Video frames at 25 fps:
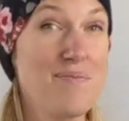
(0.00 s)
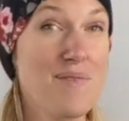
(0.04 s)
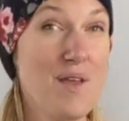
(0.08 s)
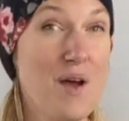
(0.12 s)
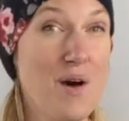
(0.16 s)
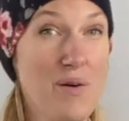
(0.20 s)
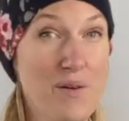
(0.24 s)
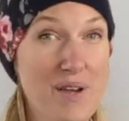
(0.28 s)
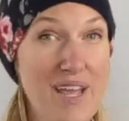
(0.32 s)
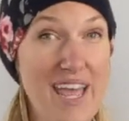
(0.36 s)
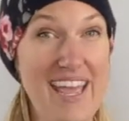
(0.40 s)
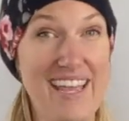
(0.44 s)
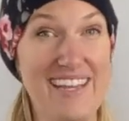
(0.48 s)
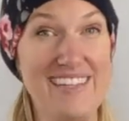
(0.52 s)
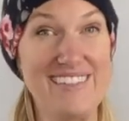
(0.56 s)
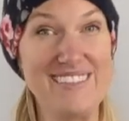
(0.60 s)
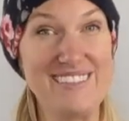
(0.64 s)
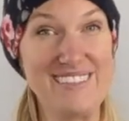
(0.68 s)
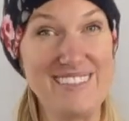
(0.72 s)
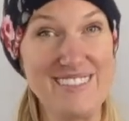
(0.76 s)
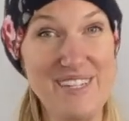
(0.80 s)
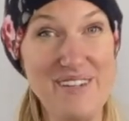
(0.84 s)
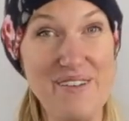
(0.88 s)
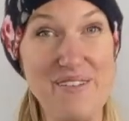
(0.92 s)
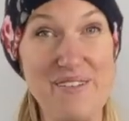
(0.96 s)
Okay,
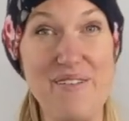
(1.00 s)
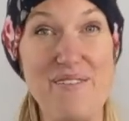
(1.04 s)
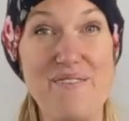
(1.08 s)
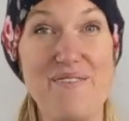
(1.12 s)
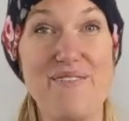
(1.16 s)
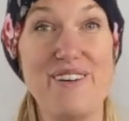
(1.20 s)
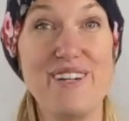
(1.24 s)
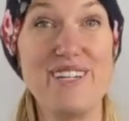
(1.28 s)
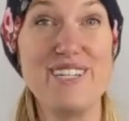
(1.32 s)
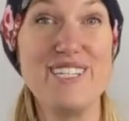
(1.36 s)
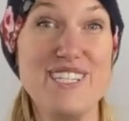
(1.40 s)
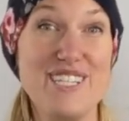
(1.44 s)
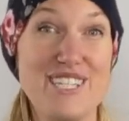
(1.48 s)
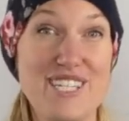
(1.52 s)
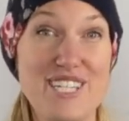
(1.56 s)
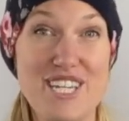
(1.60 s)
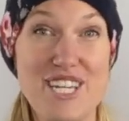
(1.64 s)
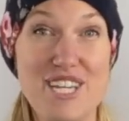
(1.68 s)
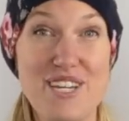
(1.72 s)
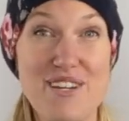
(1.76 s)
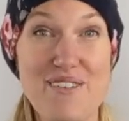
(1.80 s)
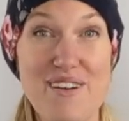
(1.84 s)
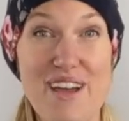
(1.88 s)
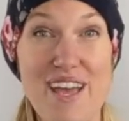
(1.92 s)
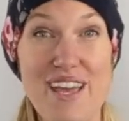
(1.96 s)
so verse
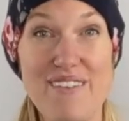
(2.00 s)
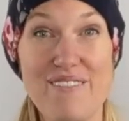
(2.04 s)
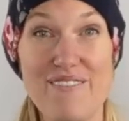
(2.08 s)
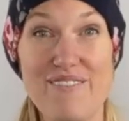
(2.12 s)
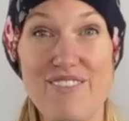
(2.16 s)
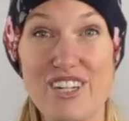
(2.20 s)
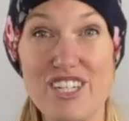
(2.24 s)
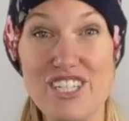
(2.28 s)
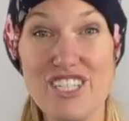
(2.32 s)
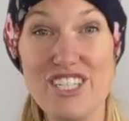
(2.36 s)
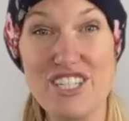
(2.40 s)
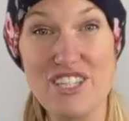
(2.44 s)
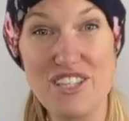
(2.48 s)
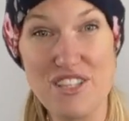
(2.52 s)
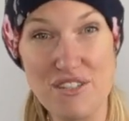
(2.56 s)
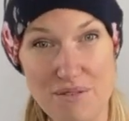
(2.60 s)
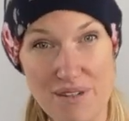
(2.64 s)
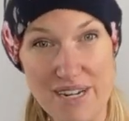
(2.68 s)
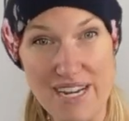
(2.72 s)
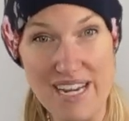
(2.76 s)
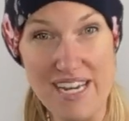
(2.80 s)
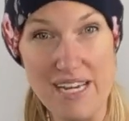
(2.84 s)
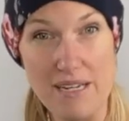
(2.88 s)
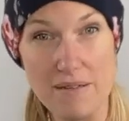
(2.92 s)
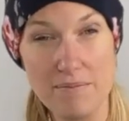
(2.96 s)
2 and verse
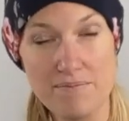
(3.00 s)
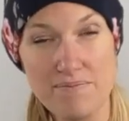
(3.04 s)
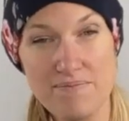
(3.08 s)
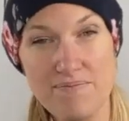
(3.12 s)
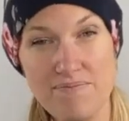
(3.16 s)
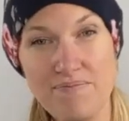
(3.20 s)
3.